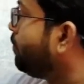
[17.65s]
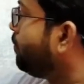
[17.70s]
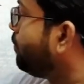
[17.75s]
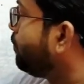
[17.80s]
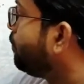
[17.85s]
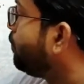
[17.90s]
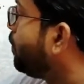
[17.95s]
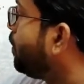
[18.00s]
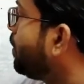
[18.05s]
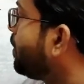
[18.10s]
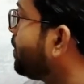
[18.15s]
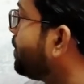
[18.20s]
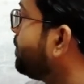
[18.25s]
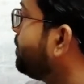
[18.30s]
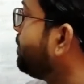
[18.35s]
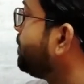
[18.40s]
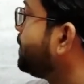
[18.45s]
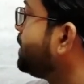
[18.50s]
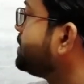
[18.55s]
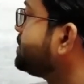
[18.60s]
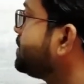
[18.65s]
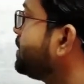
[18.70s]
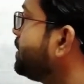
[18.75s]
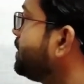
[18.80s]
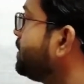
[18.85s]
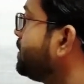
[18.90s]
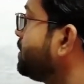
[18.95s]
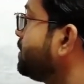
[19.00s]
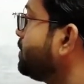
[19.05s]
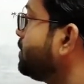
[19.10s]
for
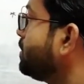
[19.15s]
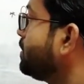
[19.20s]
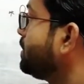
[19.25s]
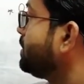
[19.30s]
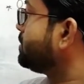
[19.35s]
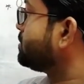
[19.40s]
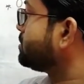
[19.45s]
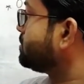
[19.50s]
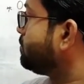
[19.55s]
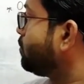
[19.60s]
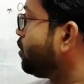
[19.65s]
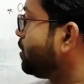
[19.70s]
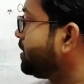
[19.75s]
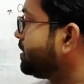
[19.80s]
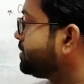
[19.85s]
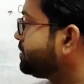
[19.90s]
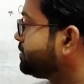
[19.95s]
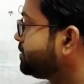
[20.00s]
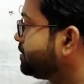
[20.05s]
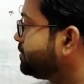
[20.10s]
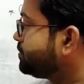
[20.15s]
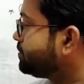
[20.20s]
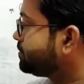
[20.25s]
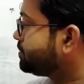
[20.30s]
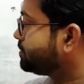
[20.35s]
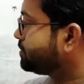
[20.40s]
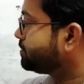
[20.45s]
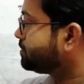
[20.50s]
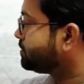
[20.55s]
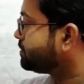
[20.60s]
measuring a small
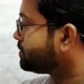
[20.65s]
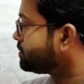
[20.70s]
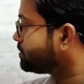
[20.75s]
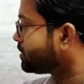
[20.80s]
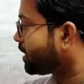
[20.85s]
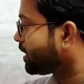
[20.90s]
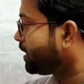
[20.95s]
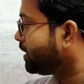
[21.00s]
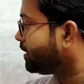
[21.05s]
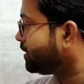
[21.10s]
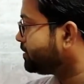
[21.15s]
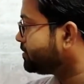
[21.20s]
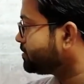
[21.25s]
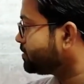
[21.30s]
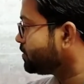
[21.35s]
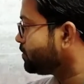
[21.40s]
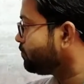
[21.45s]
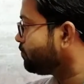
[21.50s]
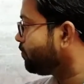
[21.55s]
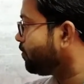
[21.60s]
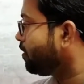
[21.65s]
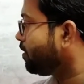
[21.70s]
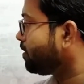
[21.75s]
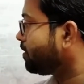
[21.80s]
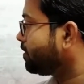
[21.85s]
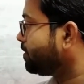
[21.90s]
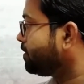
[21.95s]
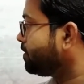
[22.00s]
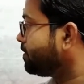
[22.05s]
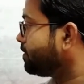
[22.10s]
distance. Second is for
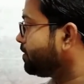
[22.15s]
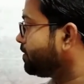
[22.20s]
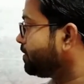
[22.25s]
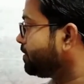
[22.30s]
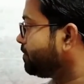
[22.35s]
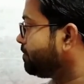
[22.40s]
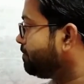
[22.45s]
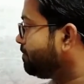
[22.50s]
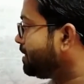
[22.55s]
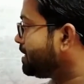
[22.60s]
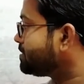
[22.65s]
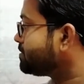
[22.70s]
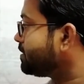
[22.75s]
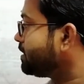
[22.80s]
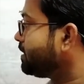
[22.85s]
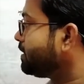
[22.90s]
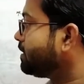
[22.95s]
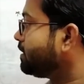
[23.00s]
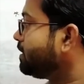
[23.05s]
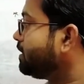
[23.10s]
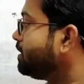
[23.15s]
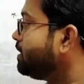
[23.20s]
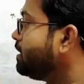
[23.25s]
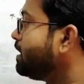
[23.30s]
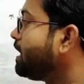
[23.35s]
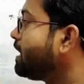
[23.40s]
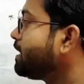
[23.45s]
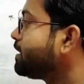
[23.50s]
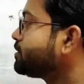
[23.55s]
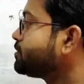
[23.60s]
measuring
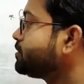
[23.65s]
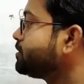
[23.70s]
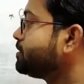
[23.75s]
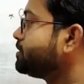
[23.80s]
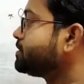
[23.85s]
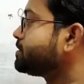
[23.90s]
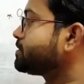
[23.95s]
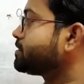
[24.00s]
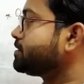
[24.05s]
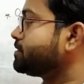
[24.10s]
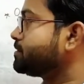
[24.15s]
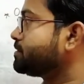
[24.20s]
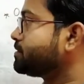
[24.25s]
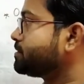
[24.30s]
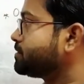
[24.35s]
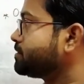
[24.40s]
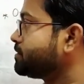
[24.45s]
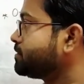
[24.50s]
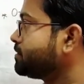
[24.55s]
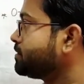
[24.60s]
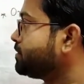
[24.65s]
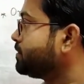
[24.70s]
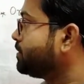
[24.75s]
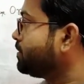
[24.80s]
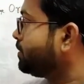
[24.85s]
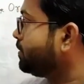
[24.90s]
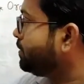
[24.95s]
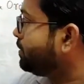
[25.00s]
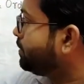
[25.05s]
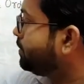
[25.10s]
large distance.
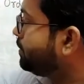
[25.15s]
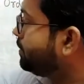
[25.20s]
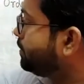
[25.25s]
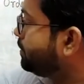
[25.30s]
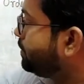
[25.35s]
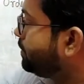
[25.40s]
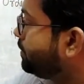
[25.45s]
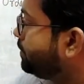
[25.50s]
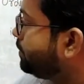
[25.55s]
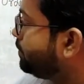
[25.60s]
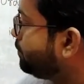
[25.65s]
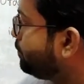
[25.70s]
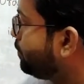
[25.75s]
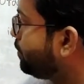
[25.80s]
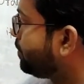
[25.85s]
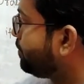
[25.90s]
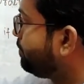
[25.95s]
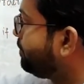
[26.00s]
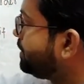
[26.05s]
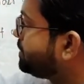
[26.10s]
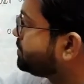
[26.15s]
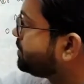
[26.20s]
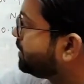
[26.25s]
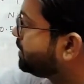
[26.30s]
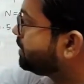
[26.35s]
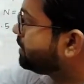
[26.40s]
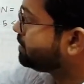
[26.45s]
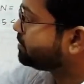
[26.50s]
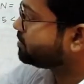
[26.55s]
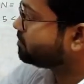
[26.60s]
For
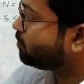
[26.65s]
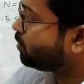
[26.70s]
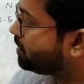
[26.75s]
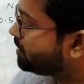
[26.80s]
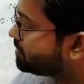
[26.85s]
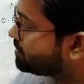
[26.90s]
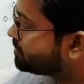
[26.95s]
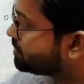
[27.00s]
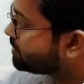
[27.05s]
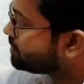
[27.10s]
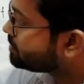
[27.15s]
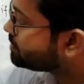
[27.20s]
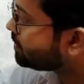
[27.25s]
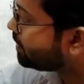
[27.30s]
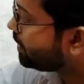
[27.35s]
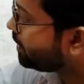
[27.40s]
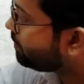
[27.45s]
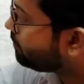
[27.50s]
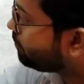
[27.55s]
measuring a small distance and